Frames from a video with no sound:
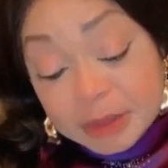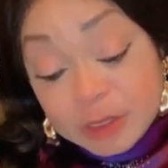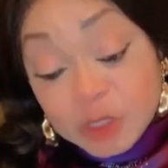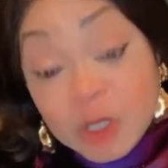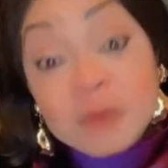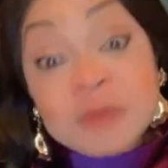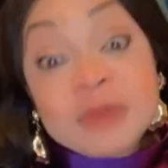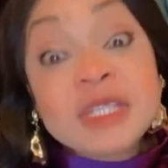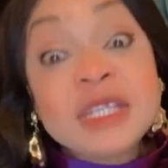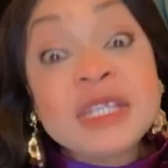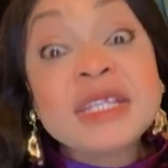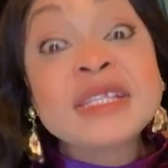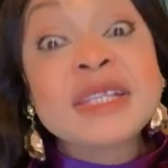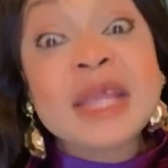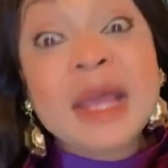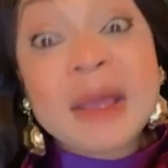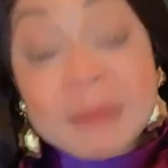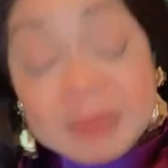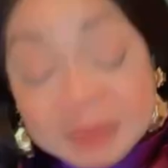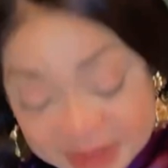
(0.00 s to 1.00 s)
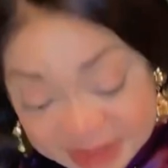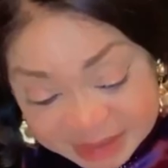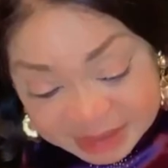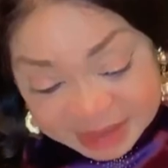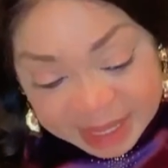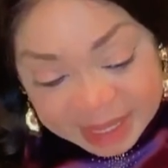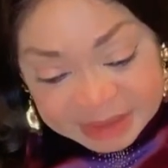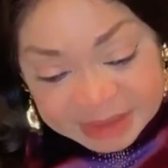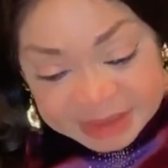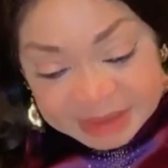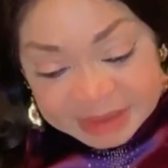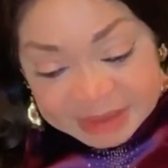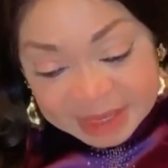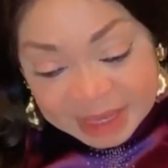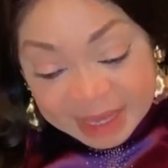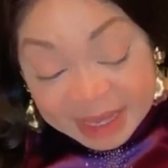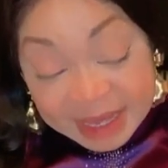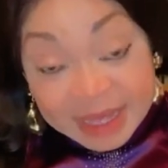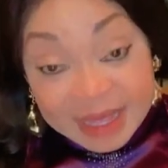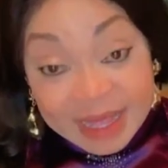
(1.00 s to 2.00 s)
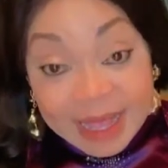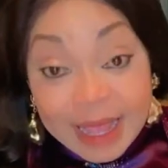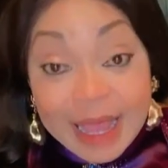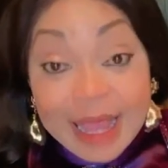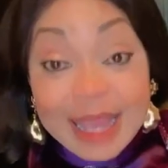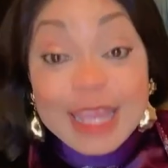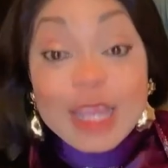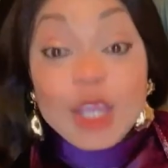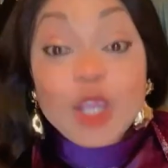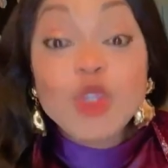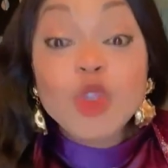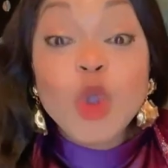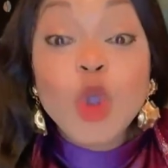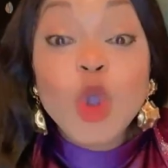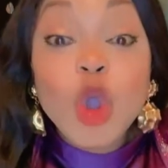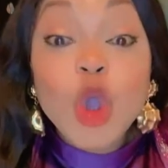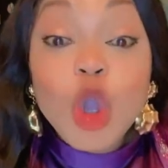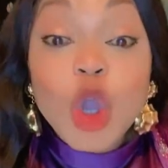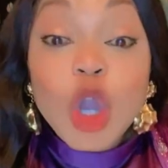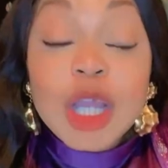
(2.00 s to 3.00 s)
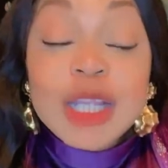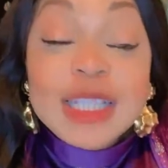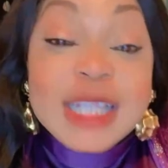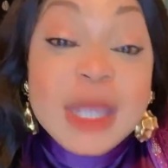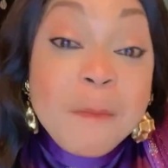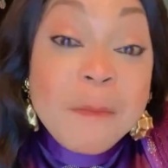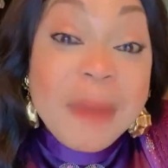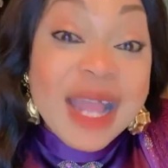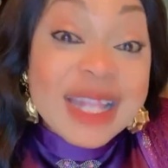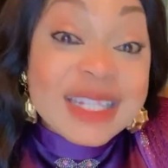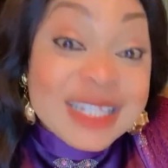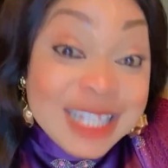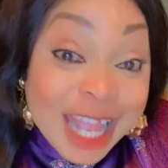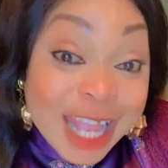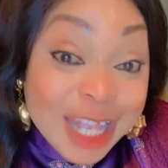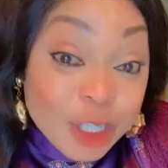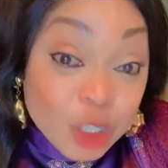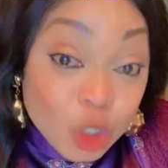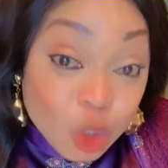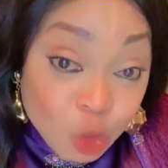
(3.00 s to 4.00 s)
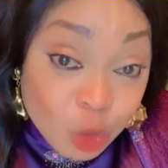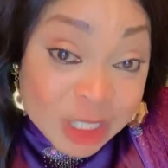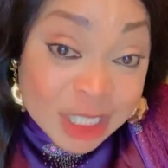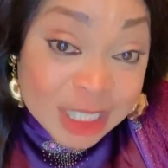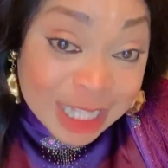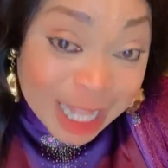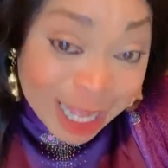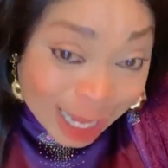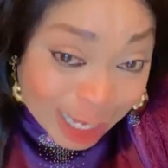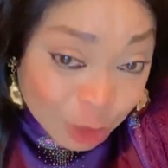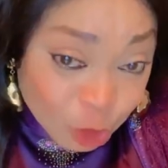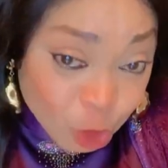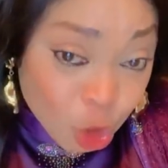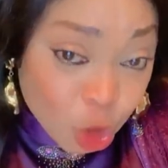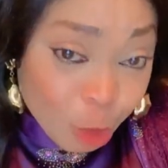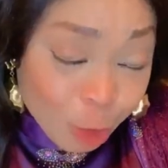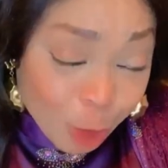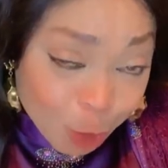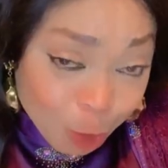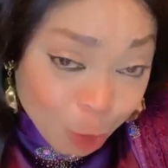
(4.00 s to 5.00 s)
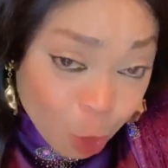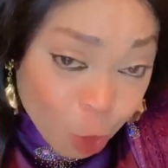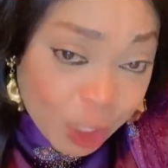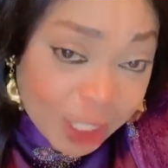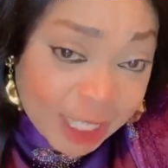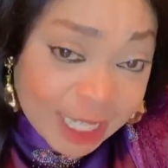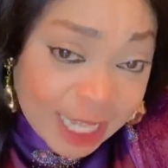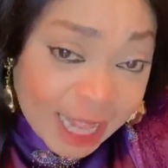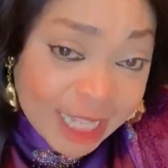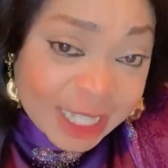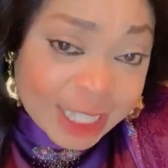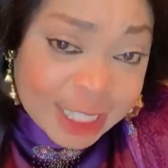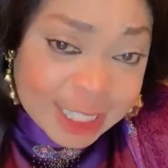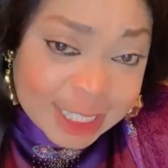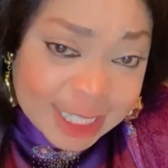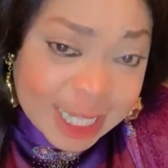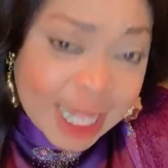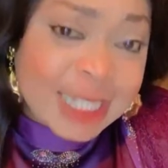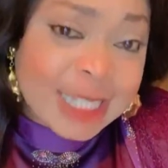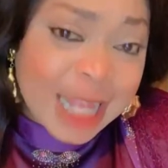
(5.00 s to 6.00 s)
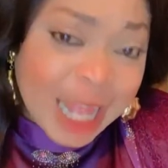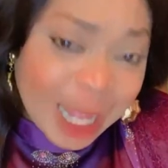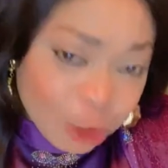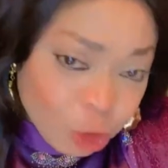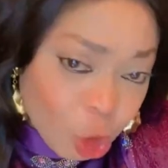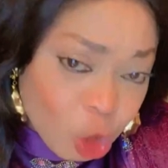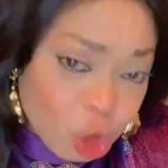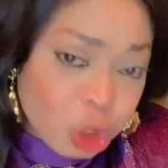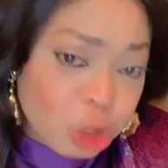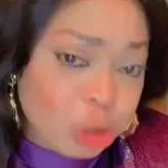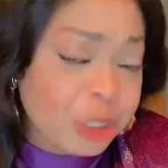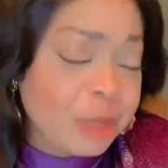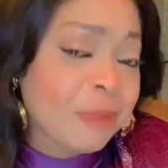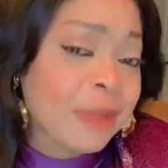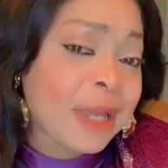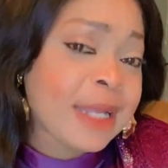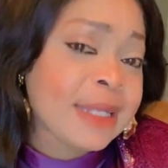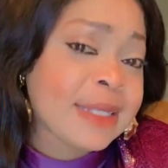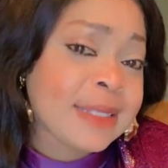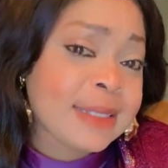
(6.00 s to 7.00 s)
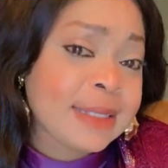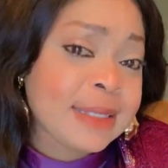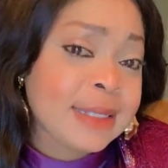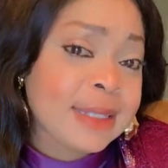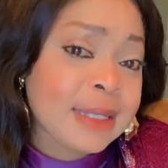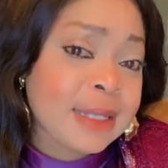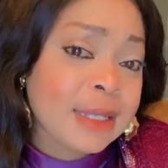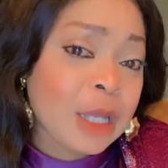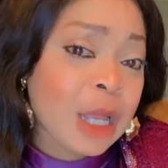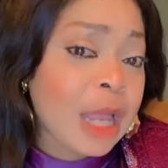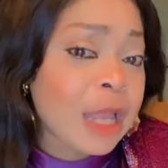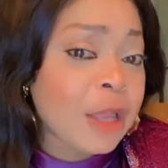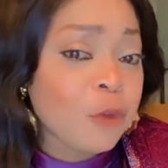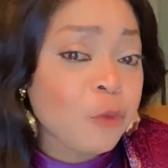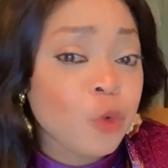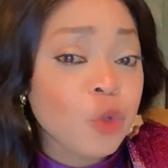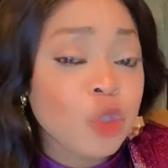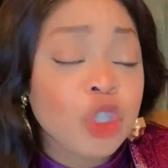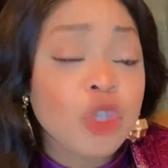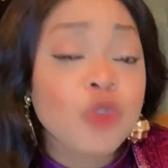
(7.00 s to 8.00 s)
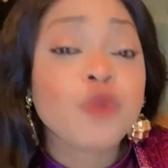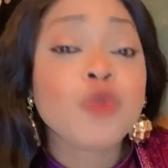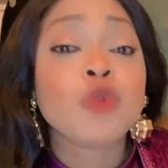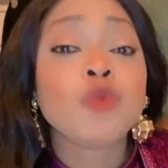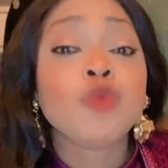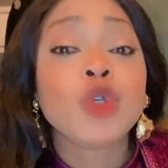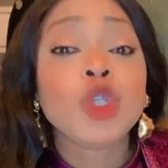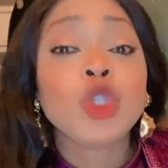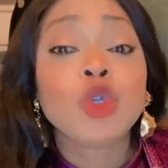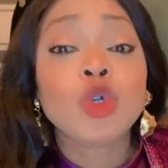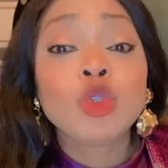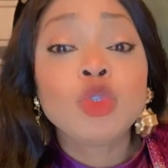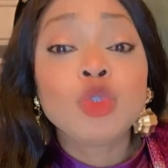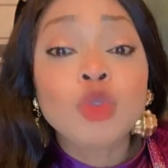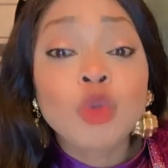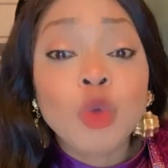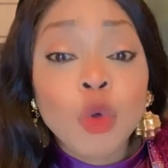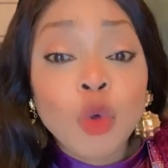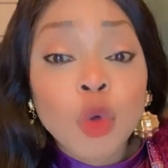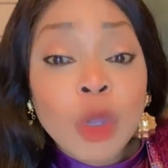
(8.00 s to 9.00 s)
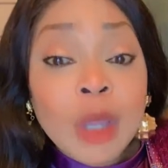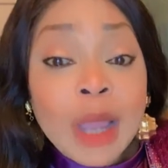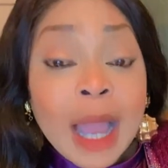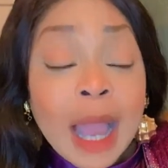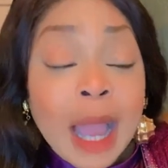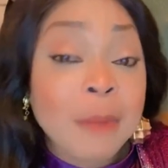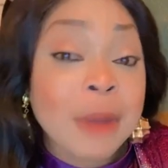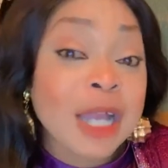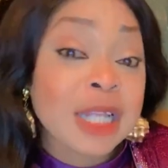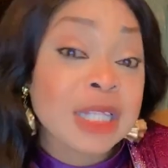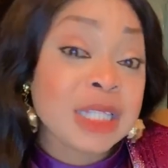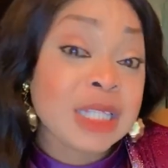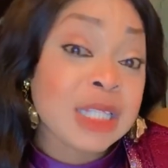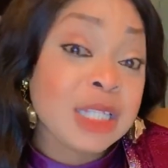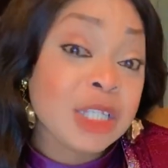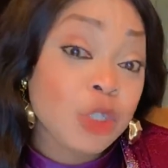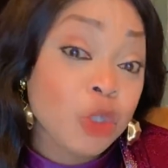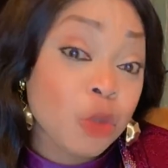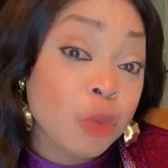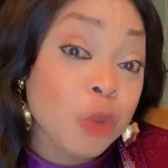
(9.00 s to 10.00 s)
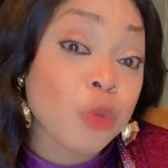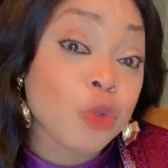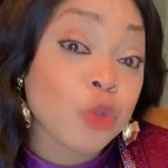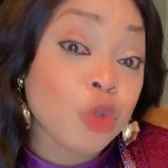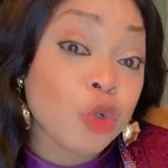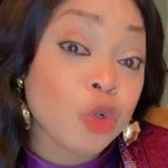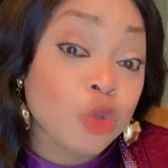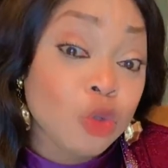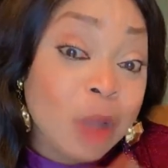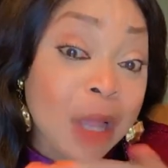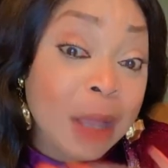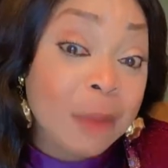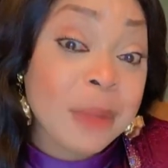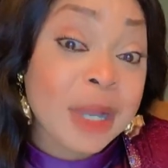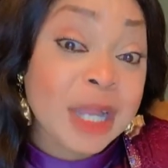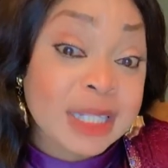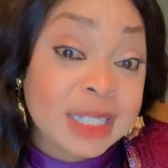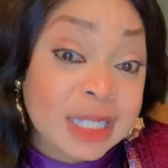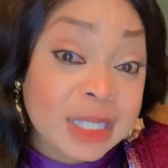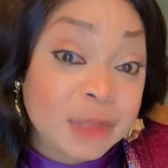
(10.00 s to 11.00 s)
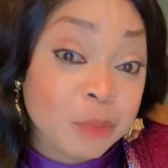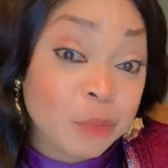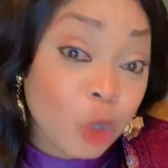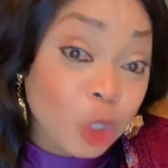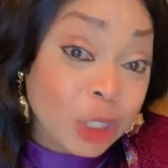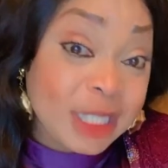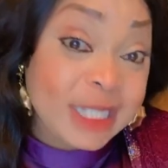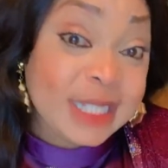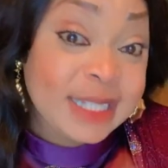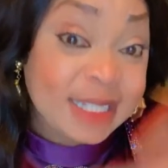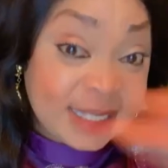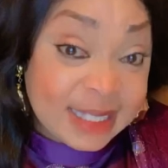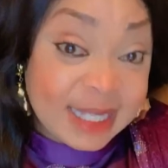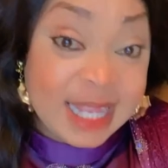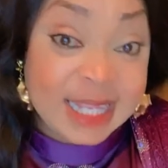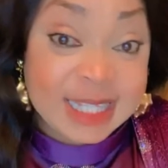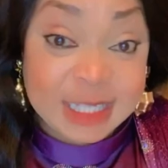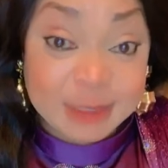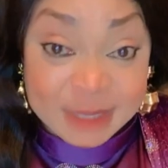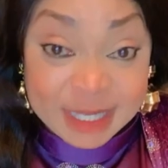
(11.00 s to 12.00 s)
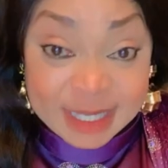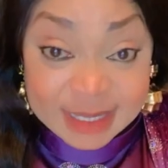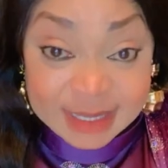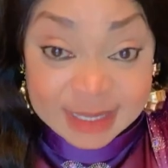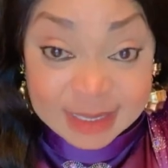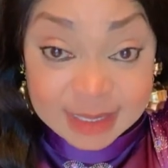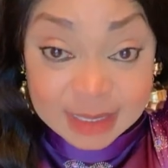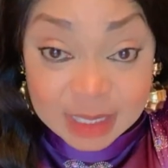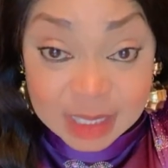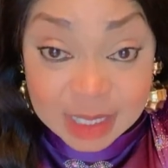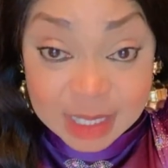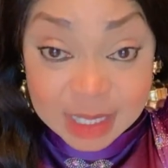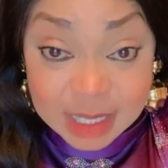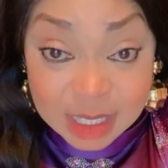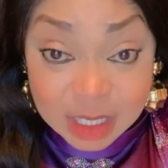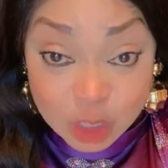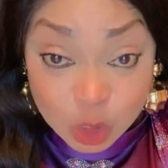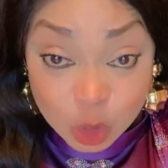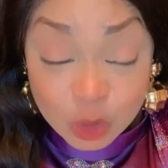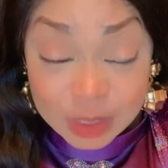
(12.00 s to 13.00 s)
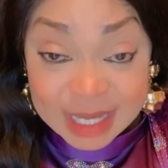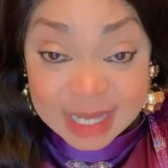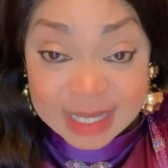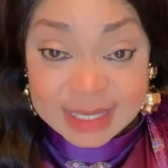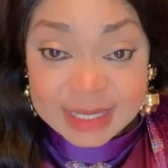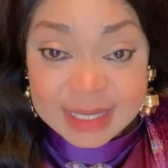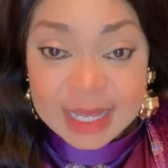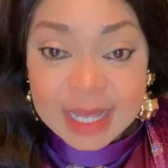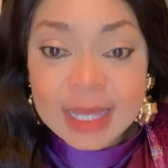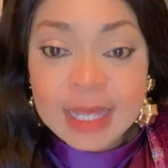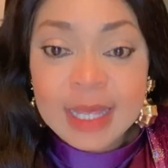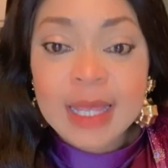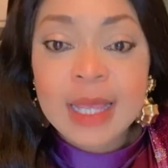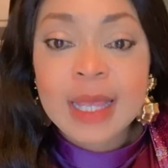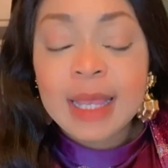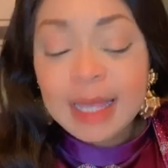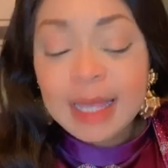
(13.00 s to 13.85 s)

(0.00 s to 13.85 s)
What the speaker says: Something is happening in Nigeria. You know, the part that is sweet that I know you people will like is that adultery part. Even if we don't know about you people don't know about the politics aspect. You understand?